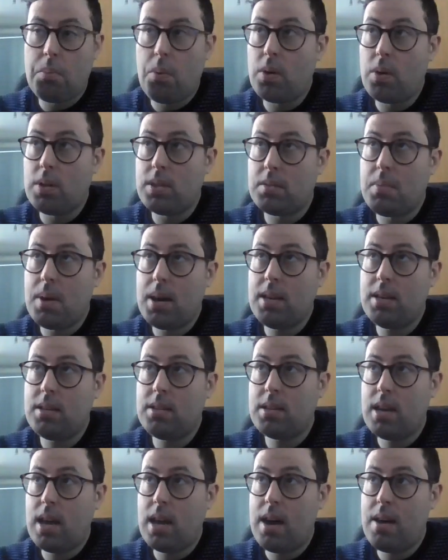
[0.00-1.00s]
points made
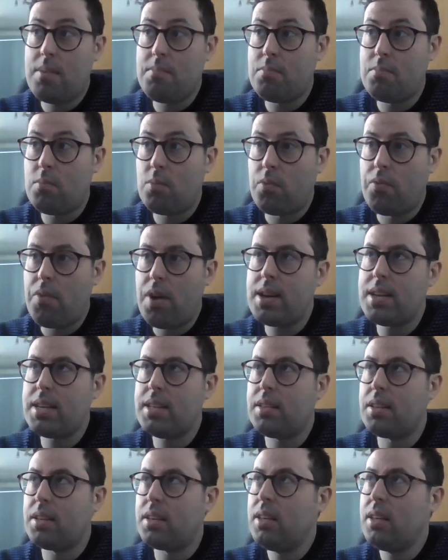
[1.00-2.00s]
already,
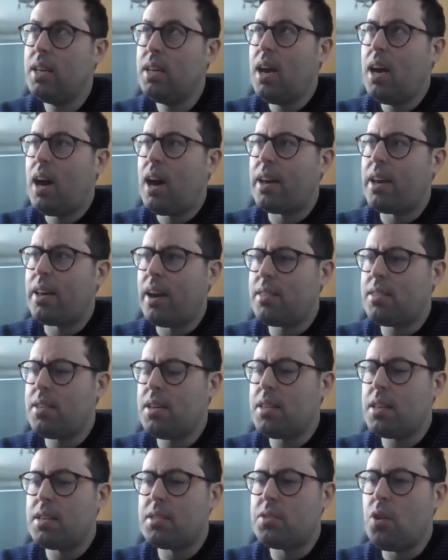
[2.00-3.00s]
that I think
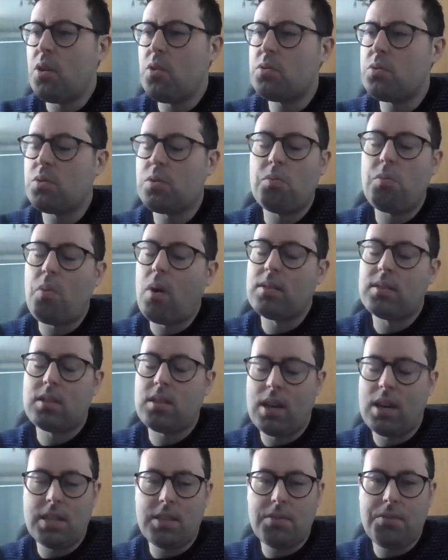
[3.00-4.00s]
there's no sort of one
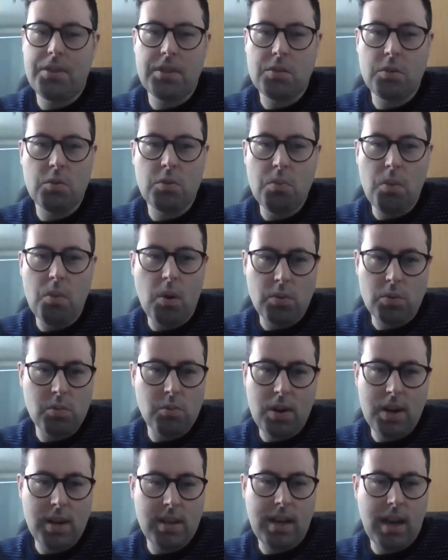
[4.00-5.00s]
size fits all model
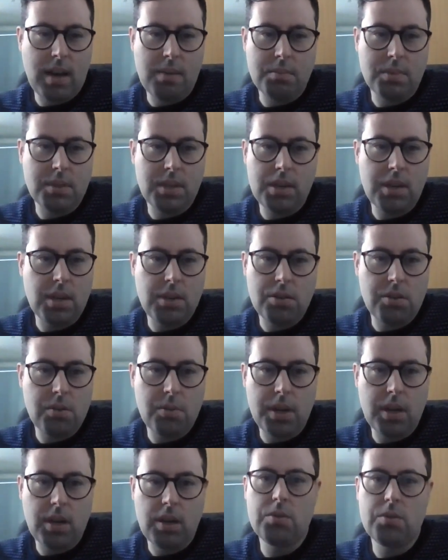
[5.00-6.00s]
when it comes to digital
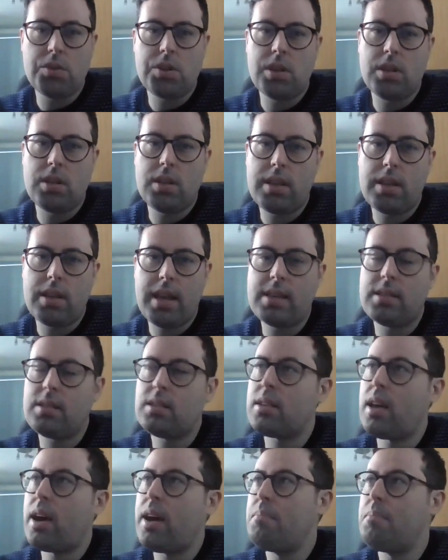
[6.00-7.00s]
inclusion, that
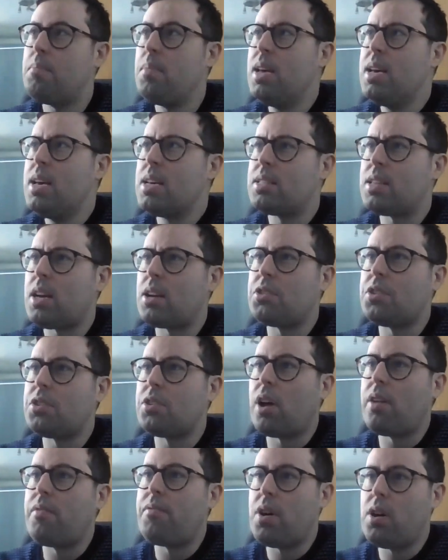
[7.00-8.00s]
there's such a
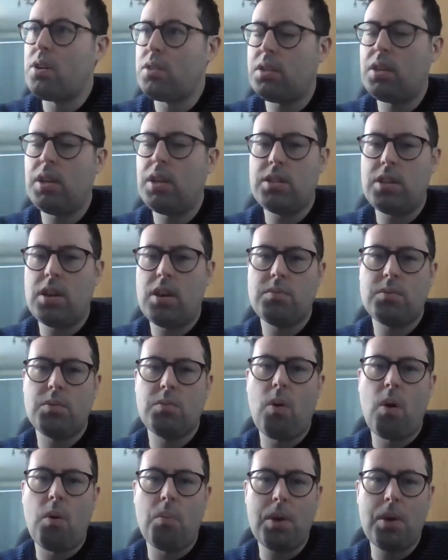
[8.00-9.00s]
diversity in terms
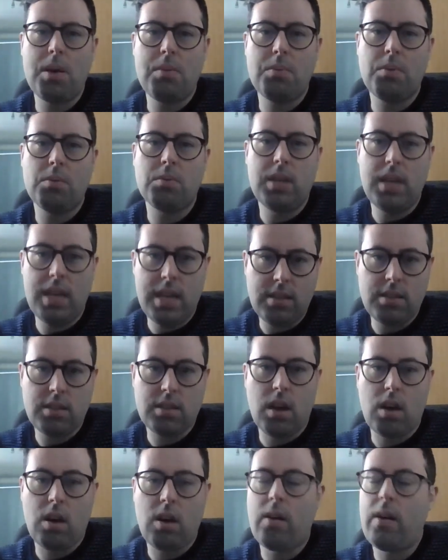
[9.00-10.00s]
of what people's needs
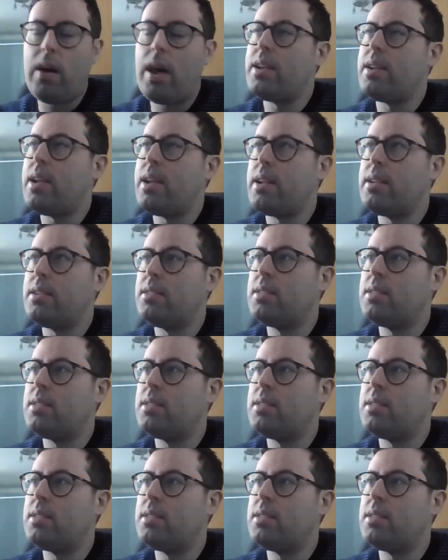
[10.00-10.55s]
are and